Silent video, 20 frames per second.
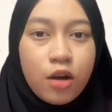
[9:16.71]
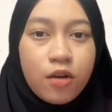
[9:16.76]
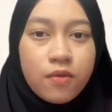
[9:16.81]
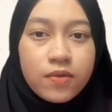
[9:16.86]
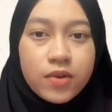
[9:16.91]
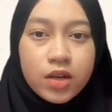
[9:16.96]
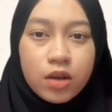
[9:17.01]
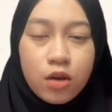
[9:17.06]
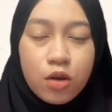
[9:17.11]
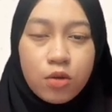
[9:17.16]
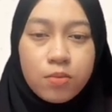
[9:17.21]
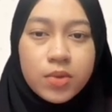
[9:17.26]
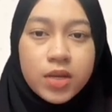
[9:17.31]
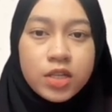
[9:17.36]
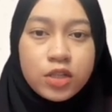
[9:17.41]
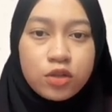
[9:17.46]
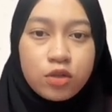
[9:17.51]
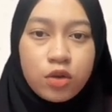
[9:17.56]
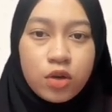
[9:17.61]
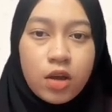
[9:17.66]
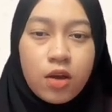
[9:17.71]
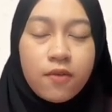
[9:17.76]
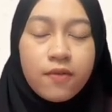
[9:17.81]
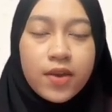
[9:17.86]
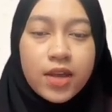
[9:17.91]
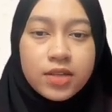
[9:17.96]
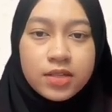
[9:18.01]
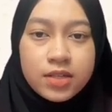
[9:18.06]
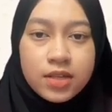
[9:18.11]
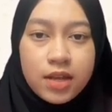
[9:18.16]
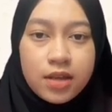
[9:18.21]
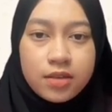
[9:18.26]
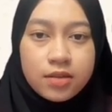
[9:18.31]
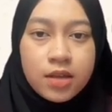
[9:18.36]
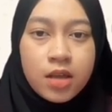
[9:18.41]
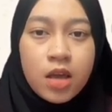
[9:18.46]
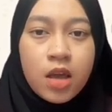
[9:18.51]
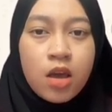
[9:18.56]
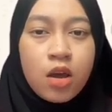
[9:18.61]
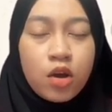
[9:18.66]
of a global history of exchange,
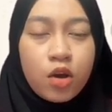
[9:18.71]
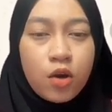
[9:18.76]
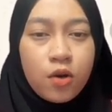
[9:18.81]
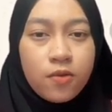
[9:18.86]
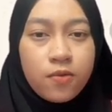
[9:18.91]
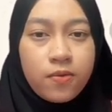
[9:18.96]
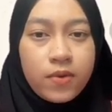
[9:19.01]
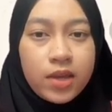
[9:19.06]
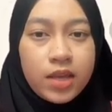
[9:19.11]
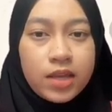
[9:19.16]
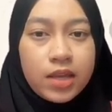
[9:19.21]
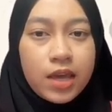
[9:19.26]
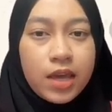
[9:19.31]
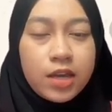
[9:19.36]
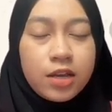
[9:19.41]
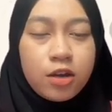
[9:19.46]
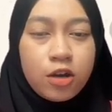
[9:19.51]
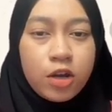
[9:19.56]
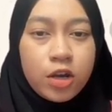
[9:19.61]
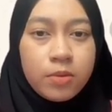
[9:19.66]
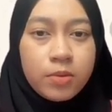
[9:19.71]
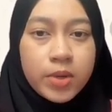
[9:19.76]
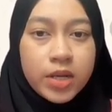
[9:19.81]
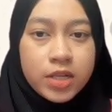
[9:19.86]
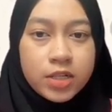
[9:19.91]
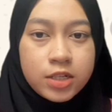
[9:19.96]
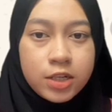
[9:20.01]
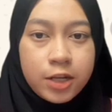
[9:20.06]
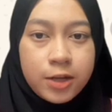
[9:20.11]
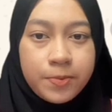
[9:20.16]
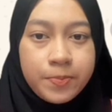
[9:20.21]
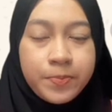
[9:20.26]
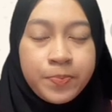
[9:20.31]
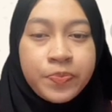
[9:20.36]
conflict, and collaboration.